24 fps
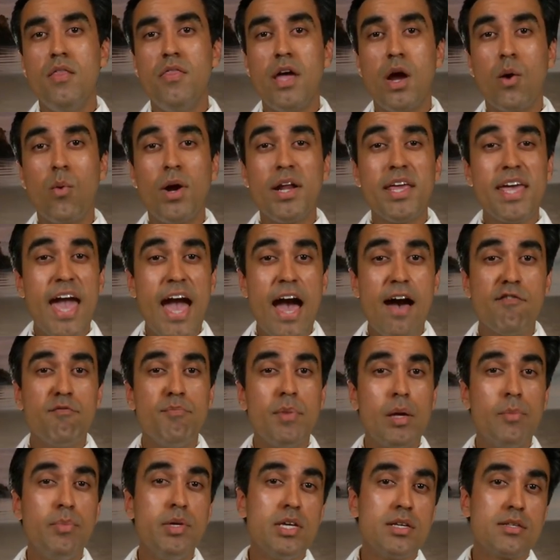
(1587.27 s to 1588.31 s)
They already
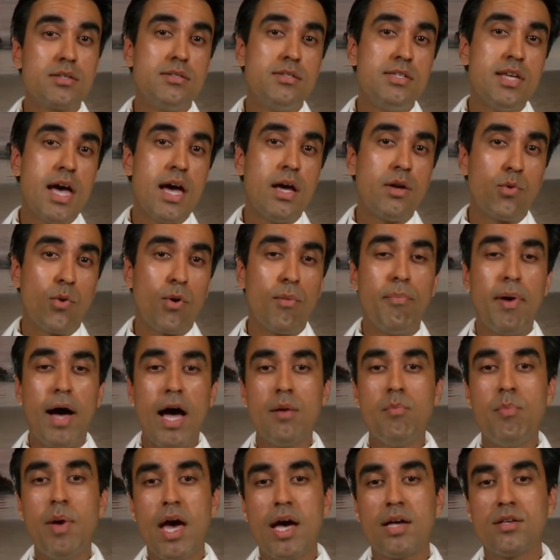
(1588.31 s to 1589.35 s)
have maybe a stent or
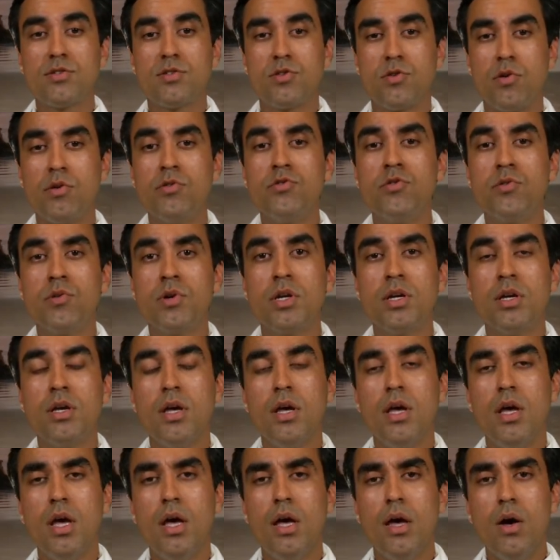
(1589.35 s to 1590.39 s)
bypass surgery.
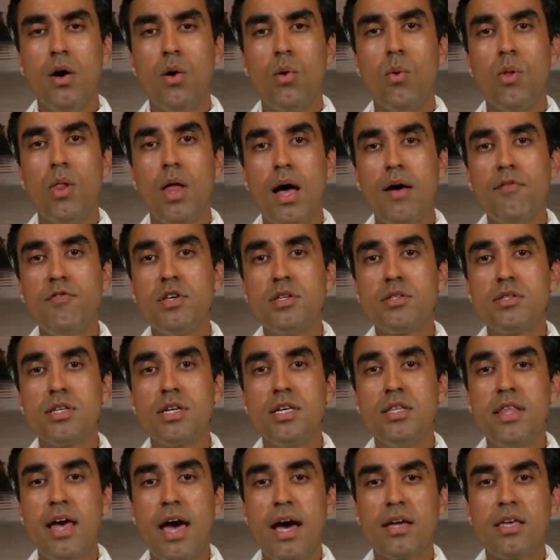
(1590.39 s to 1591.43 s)
Well,
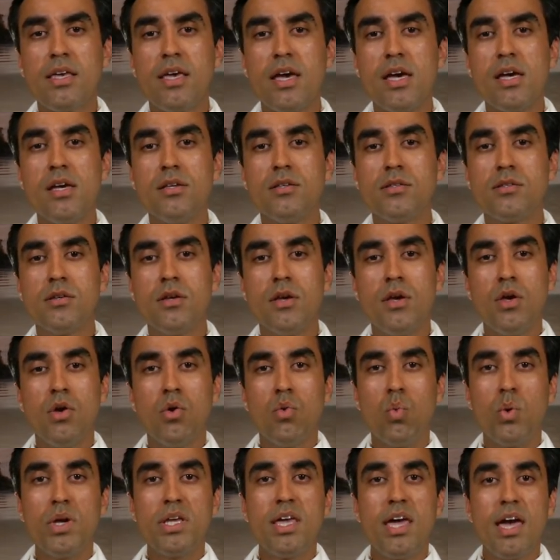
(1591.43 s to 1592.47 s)
obviously, in that case,
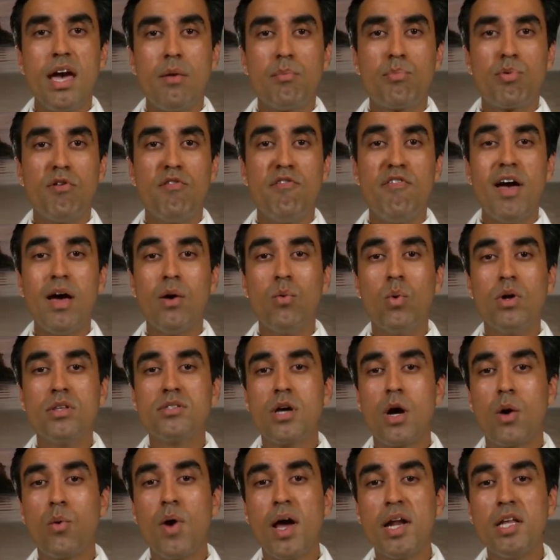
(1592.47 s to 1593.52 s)
we can't prevent
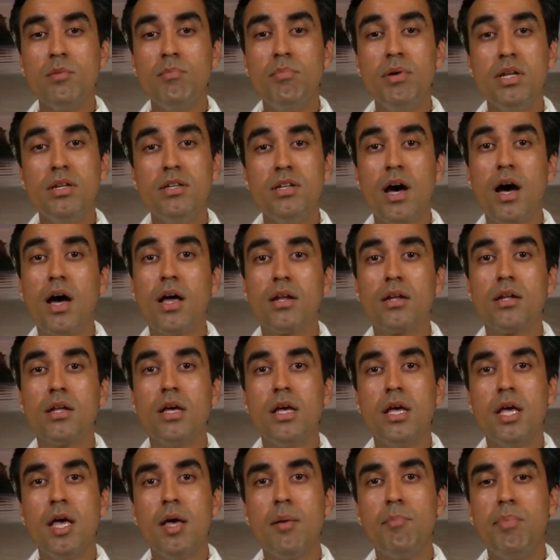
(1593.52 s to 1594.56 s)
what's already been done.
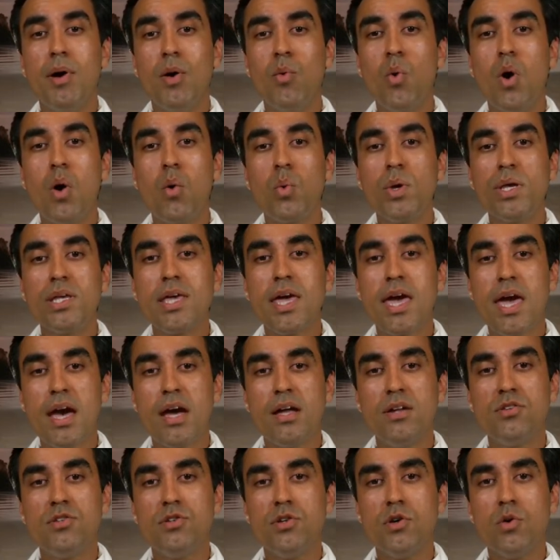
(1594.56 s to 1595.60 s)
But what we
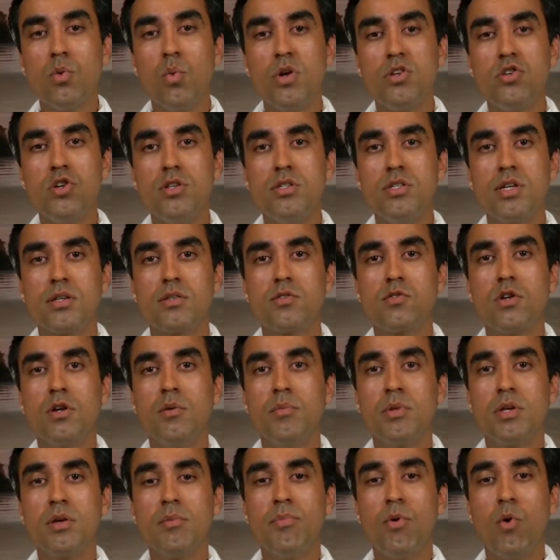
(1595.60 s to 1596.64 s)
can do, which is
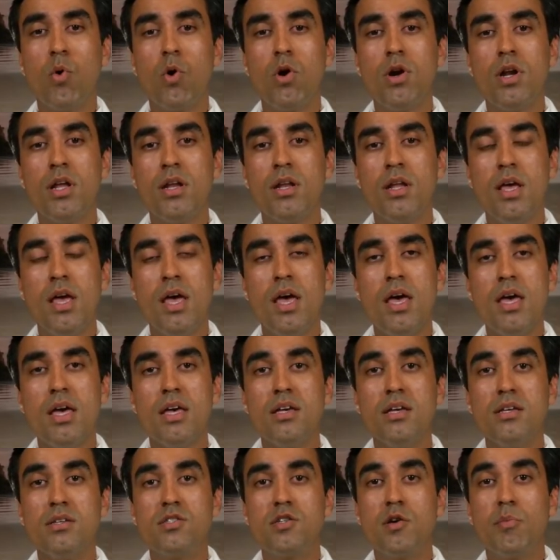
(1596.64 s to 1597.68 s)
extremely important,
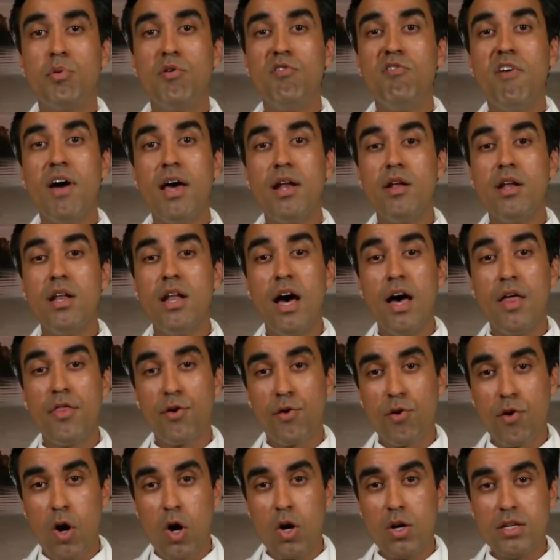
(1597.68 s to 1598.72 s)
is to prevent
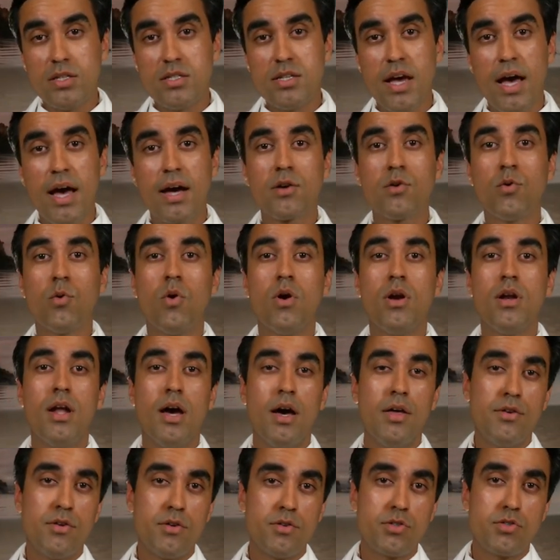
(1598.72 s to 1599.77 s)
another heart attack or
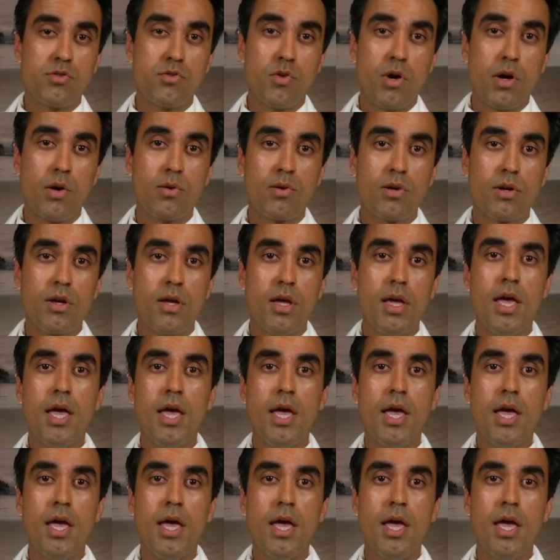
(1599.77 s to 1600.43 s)
another stroke.